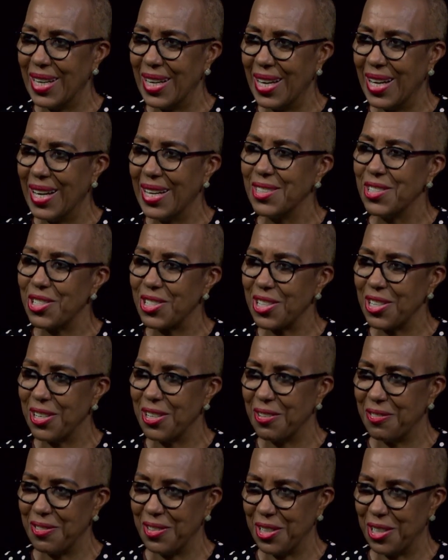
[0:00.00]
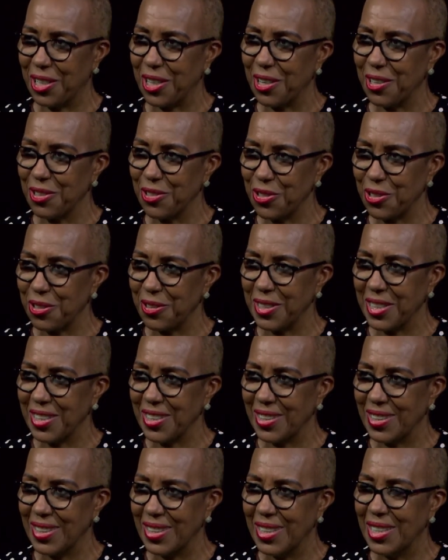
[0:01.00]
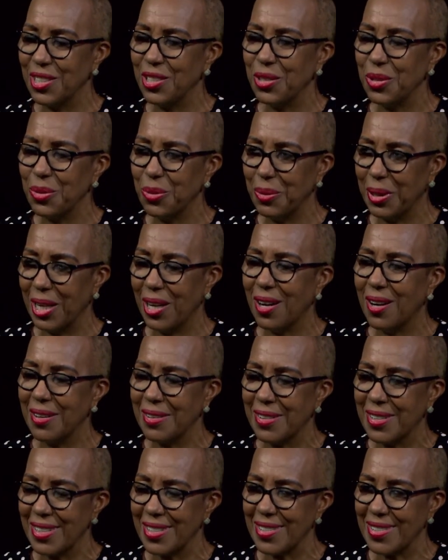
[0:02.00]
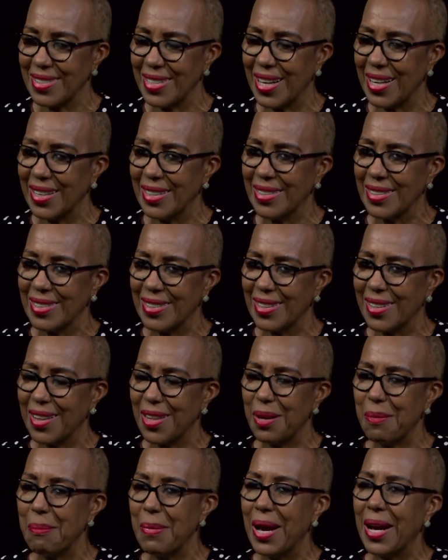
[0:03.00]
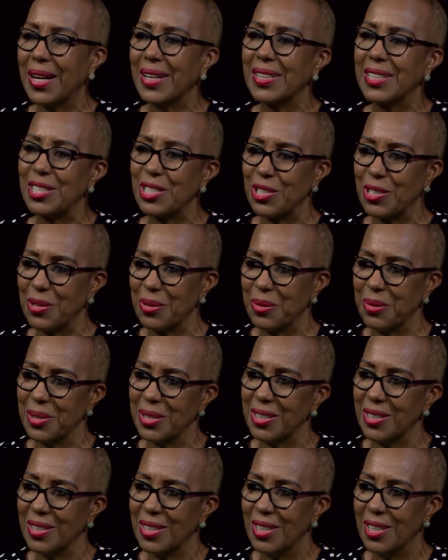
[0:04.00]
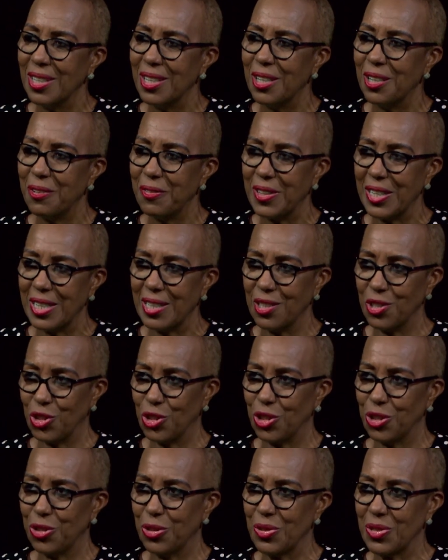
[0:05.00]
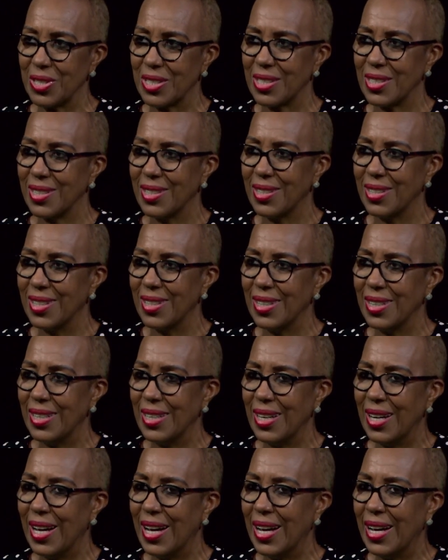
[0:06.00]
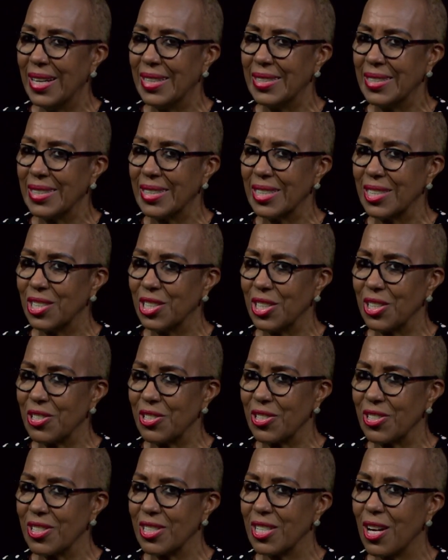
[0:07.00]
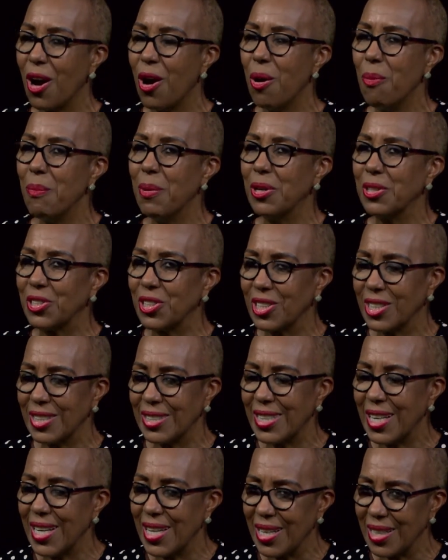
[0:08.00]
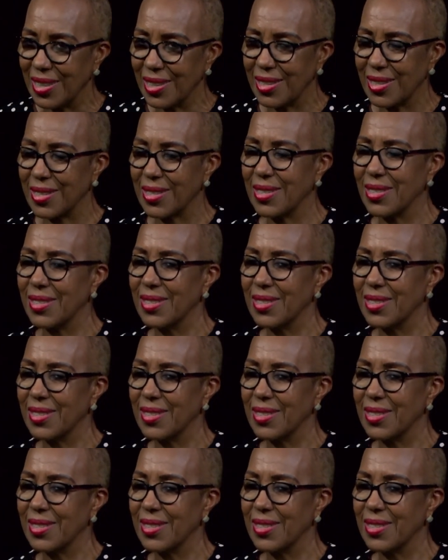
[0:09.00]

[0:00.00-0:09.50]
and serve your country, and you will understand the magnitude of the issues and just how much it takes